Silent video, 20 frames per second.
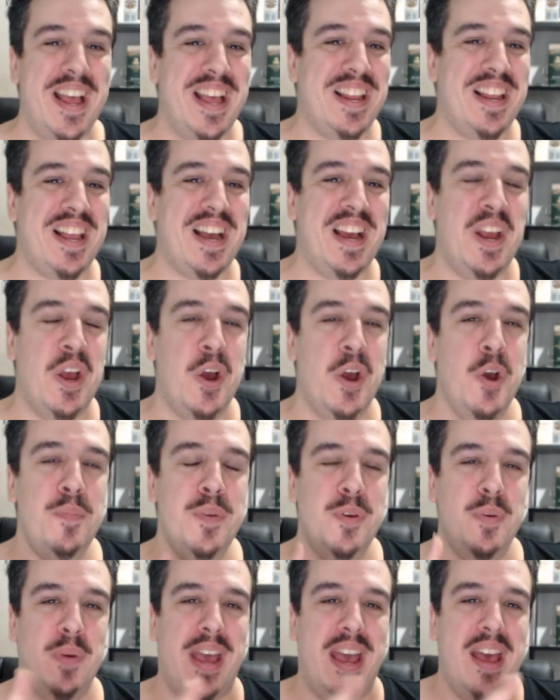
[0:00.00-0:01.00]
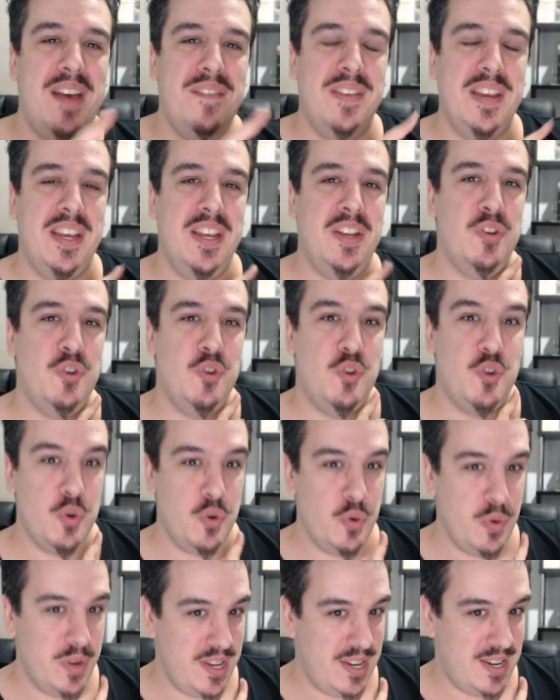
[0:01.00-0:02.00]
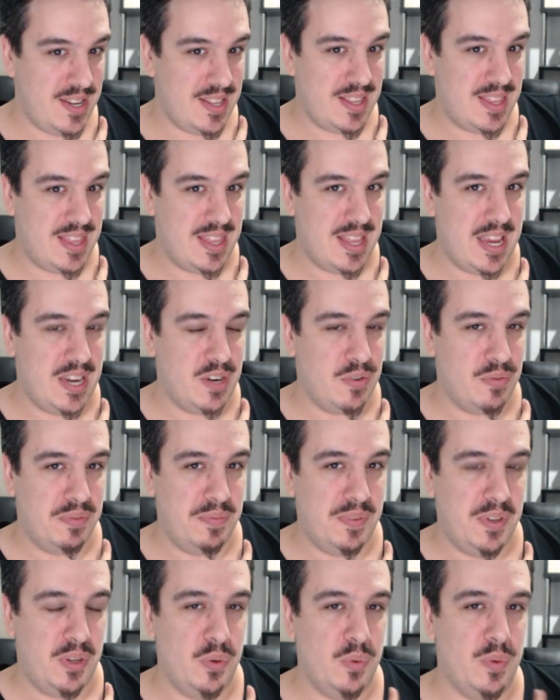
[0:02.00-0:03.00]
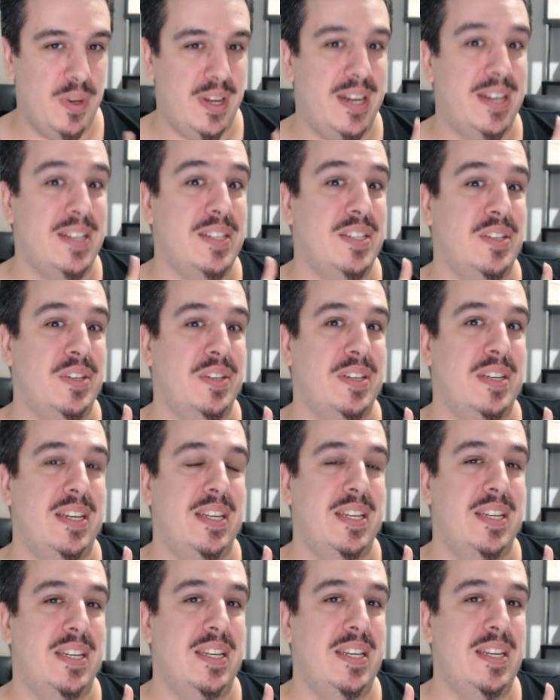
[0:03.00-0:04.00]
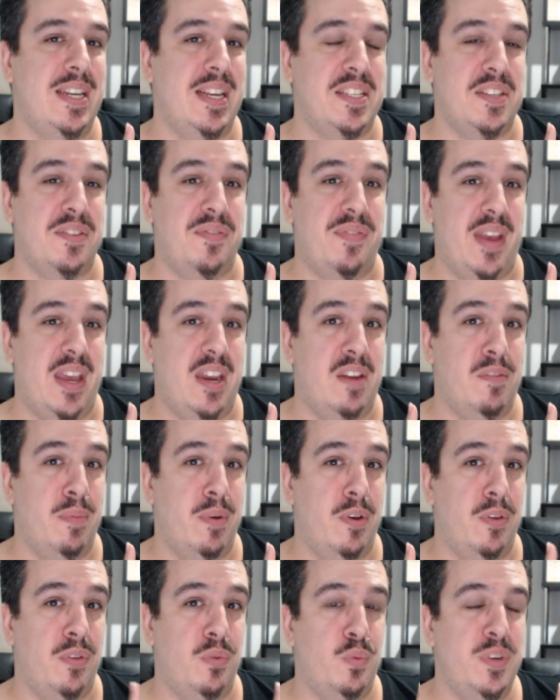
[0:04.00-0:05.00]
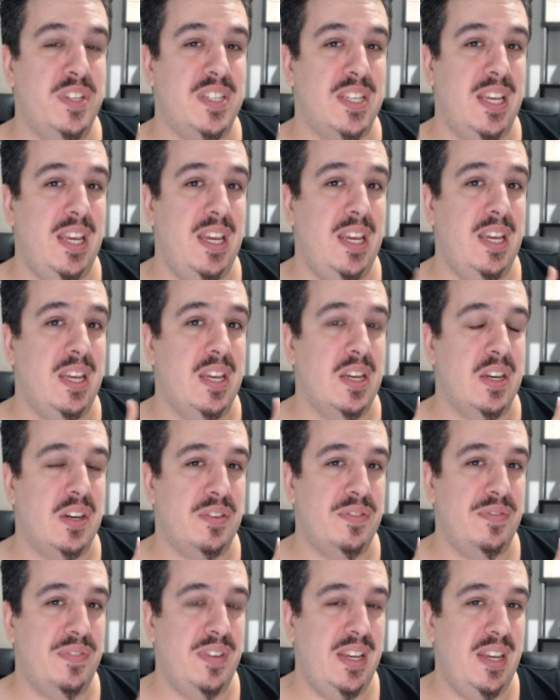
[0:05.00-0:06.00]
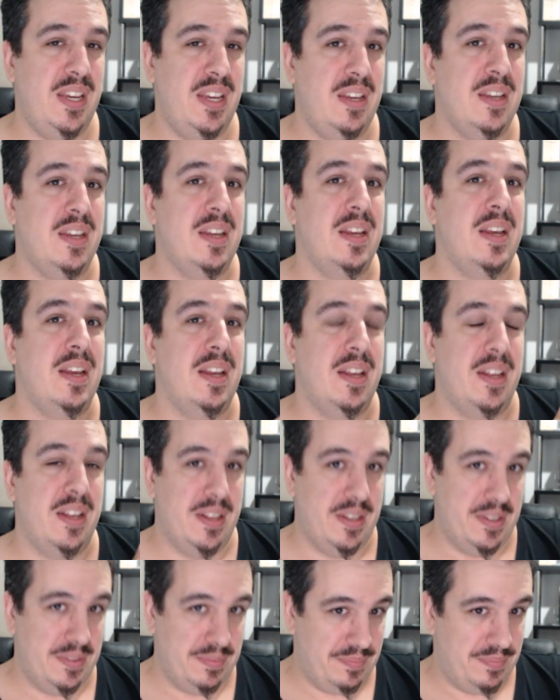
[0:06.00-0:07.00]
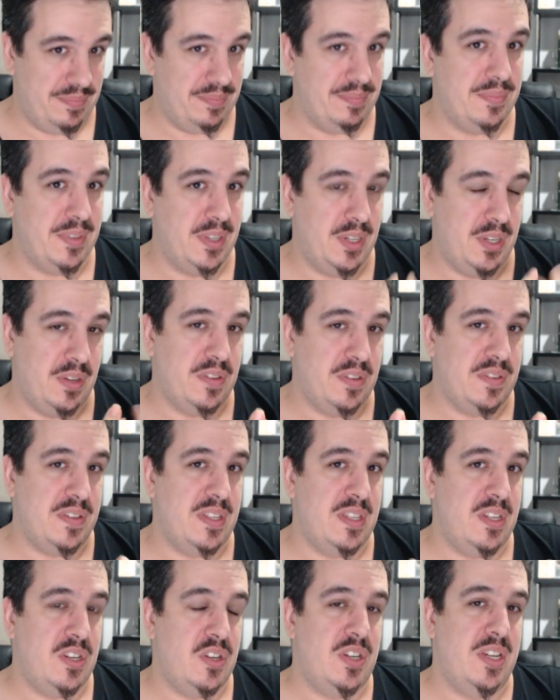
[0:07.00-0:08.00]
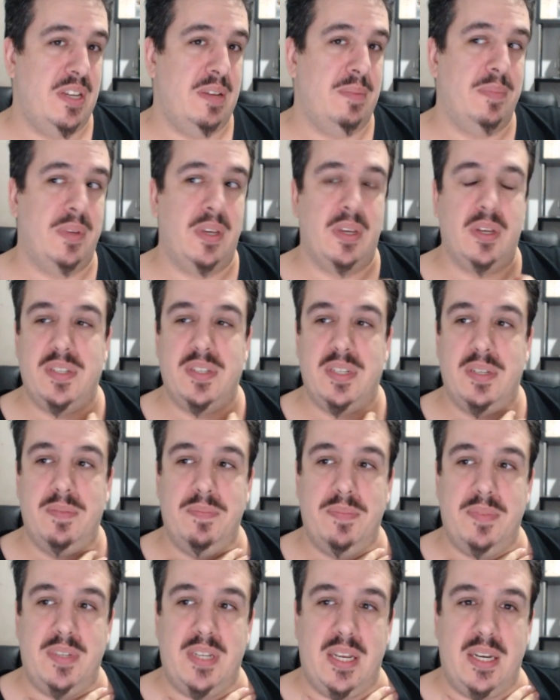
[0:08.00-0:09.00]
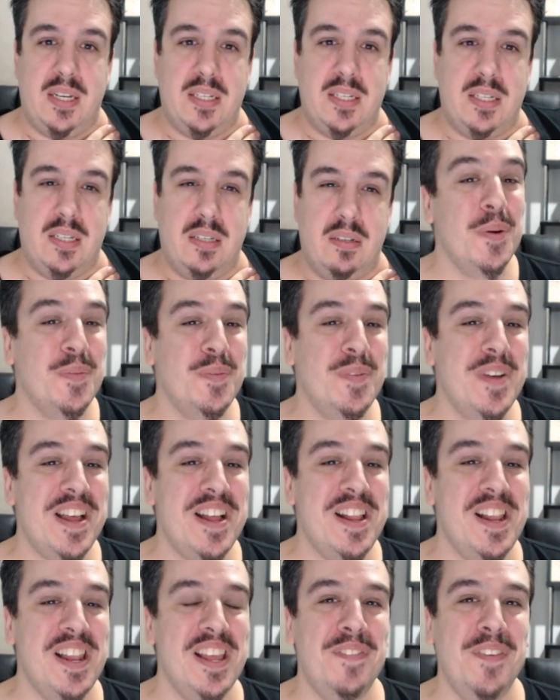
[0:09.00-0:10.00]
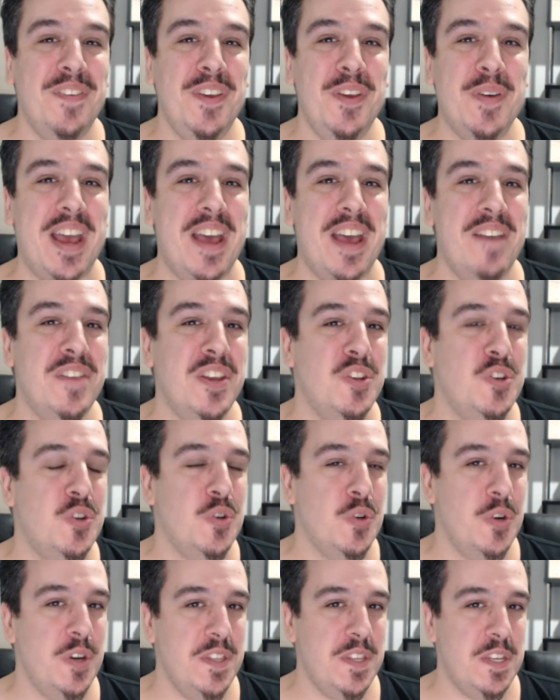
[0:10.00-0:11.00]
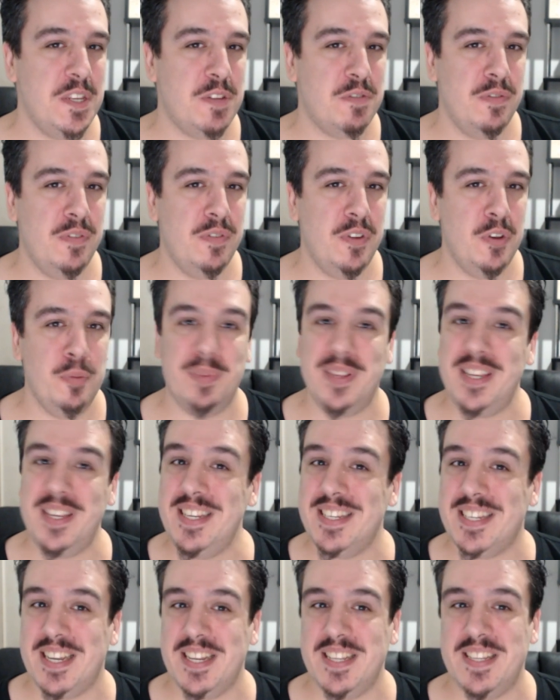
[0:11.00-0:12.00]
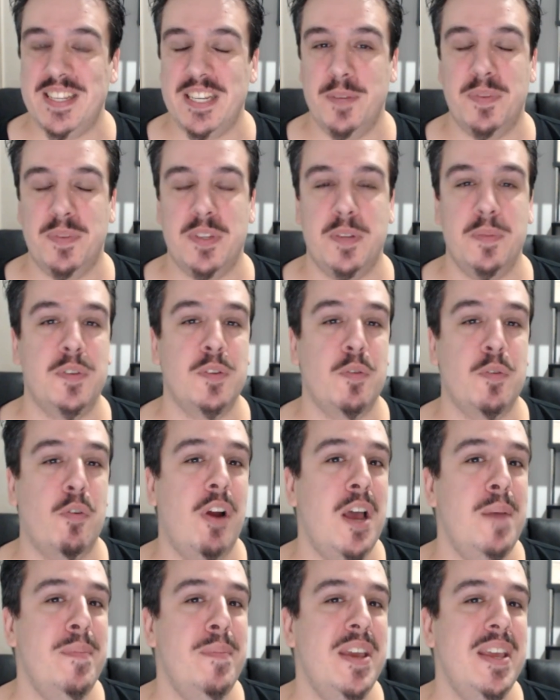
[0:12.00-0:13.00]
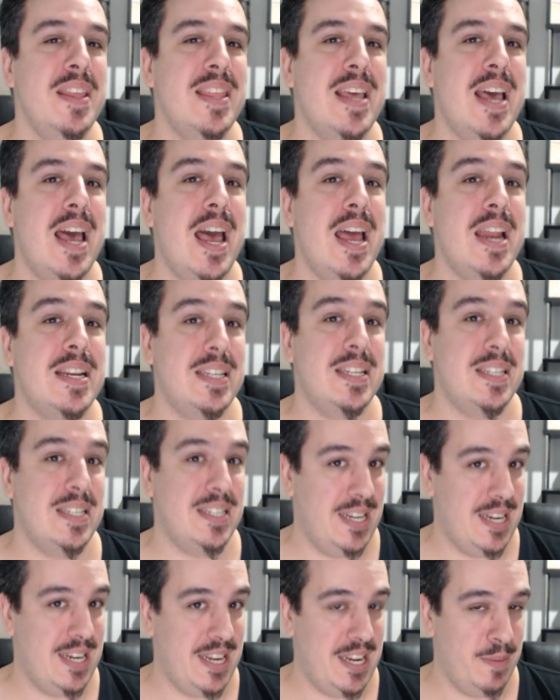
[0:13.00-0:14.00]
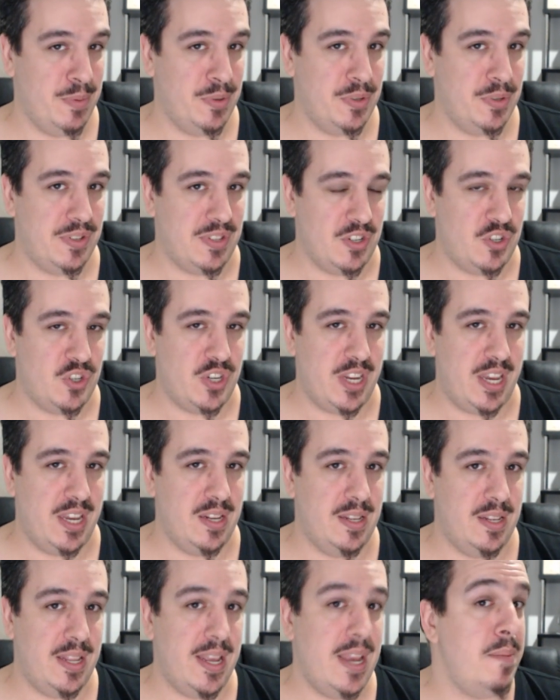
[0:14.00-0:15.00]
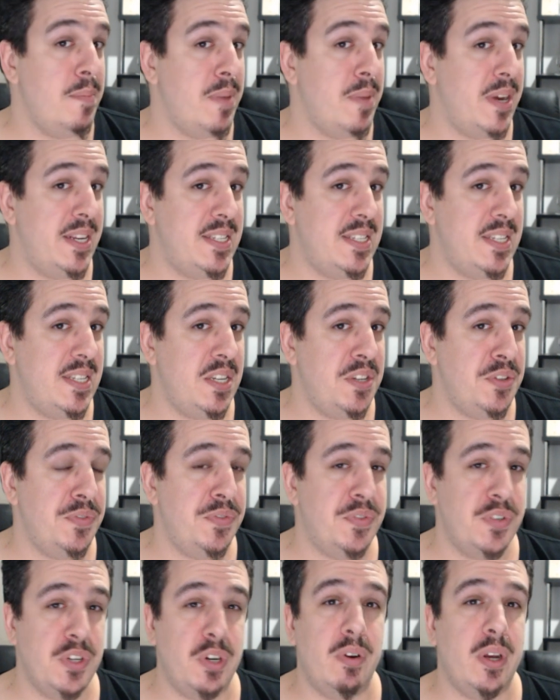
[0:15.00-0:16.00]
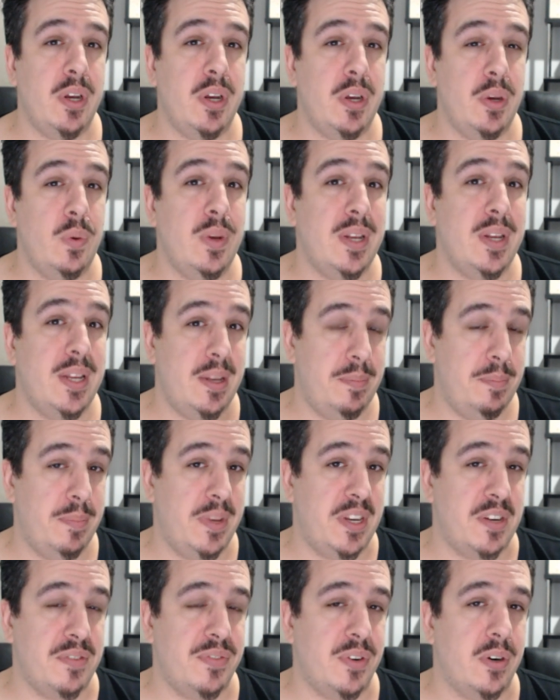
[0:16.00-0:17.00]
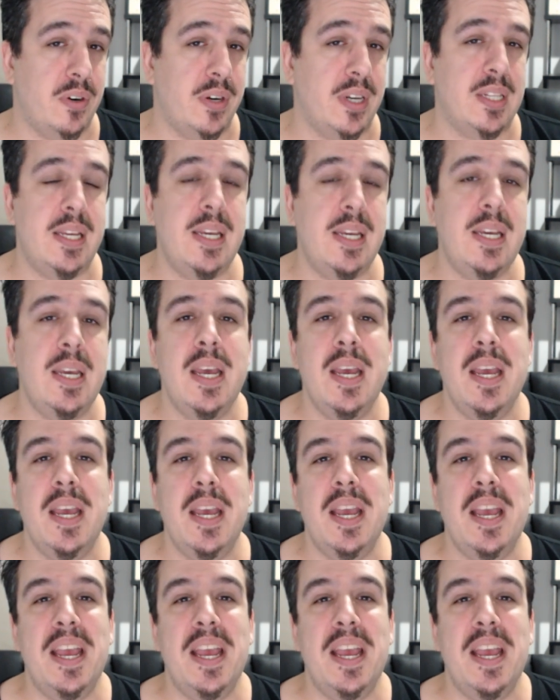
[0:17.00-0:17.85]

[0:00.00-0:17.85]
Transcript: Well, I hope you have enjoyed that review. I certainly did, as a fan of both whiskey, coffee, girls at the gym, girls at tennis. Well, if you have enjoyed this review, please consider subscribing. That enables the channel and myself to grow, metaphorically.